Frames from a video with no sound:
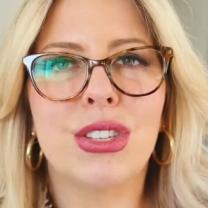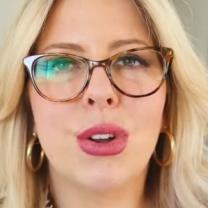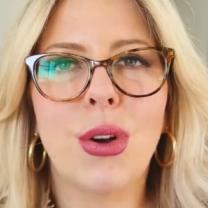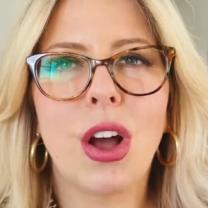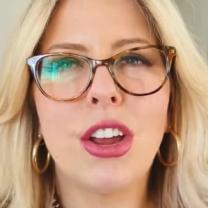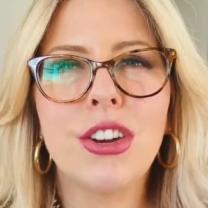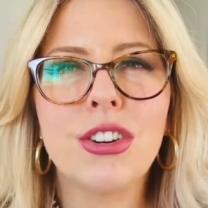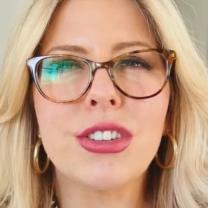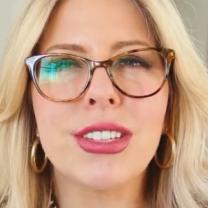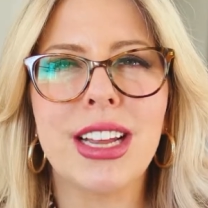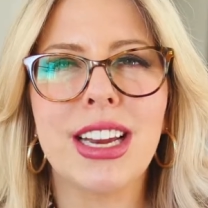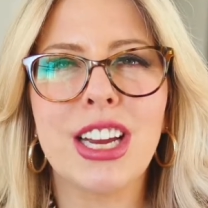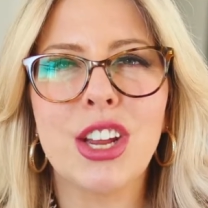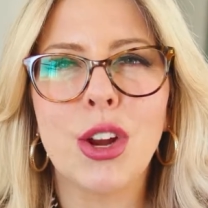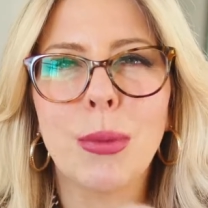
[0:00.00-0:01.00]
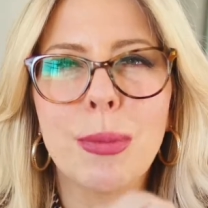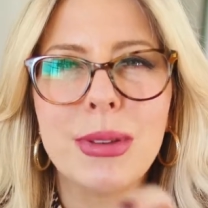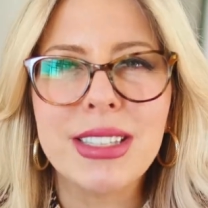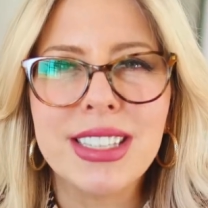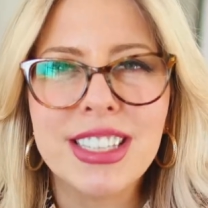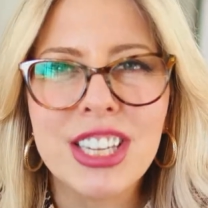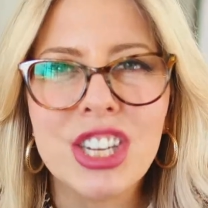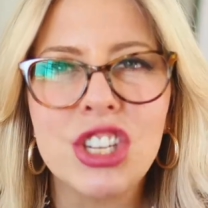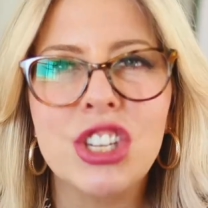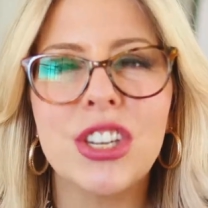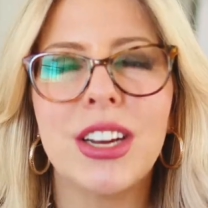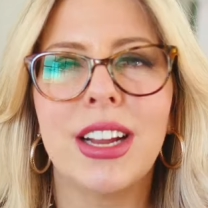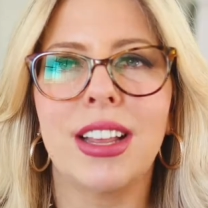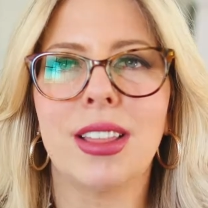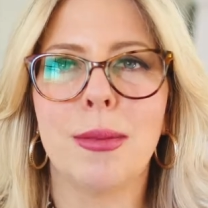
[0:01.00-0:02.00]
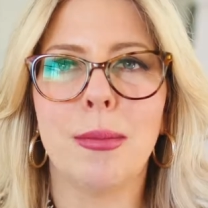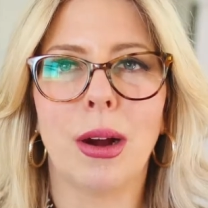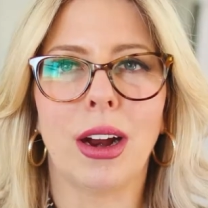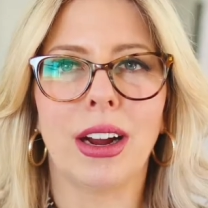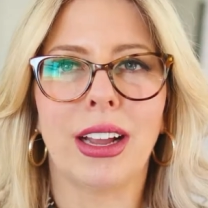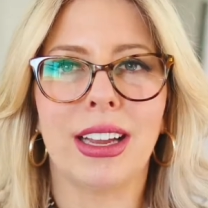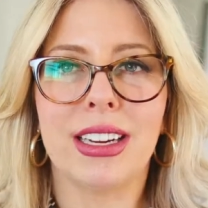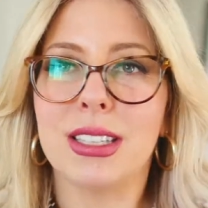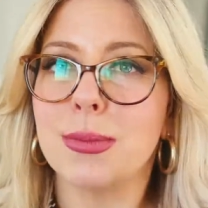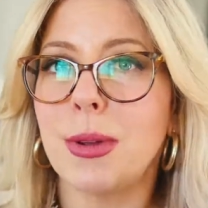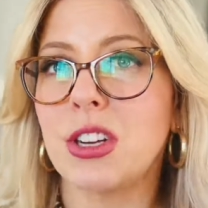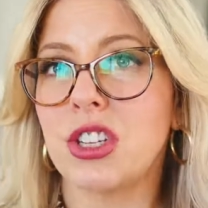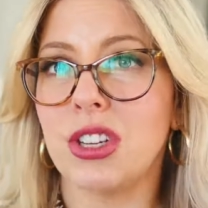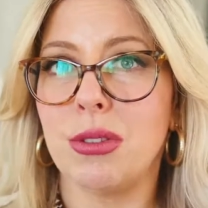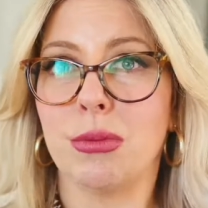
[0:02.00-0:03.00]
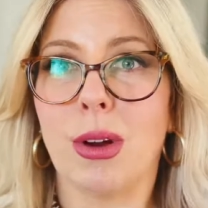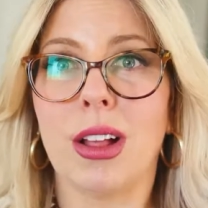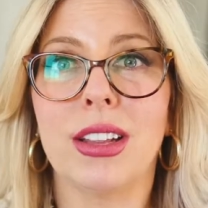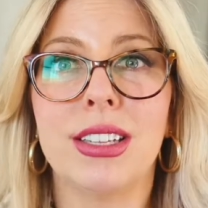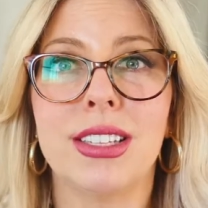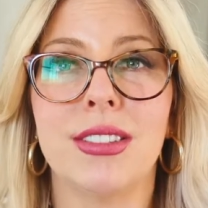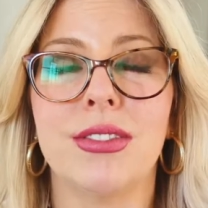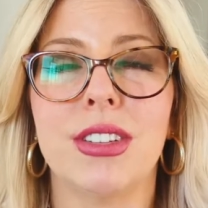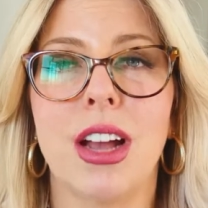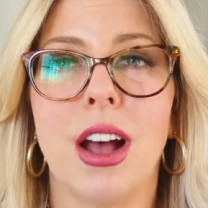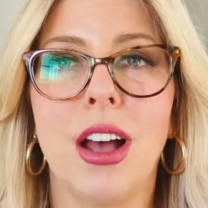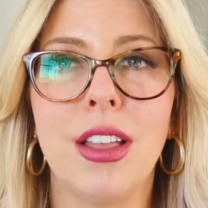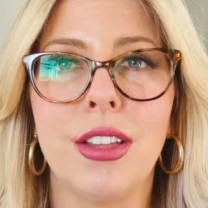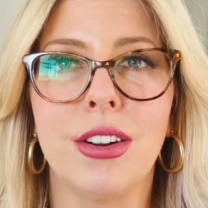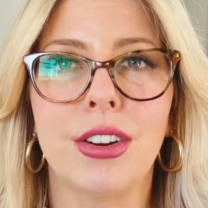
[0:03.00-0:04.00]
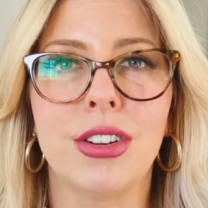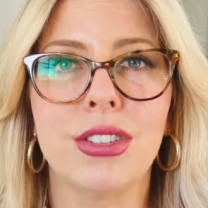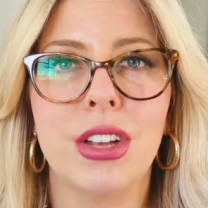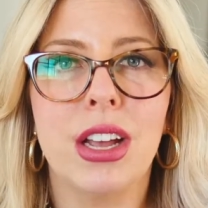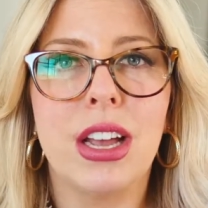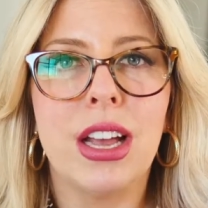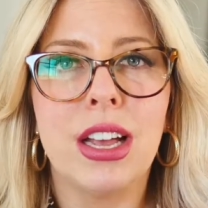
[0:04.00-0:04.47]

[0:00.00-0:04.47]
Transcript: So understanding your positioning in the market, especially relative to others,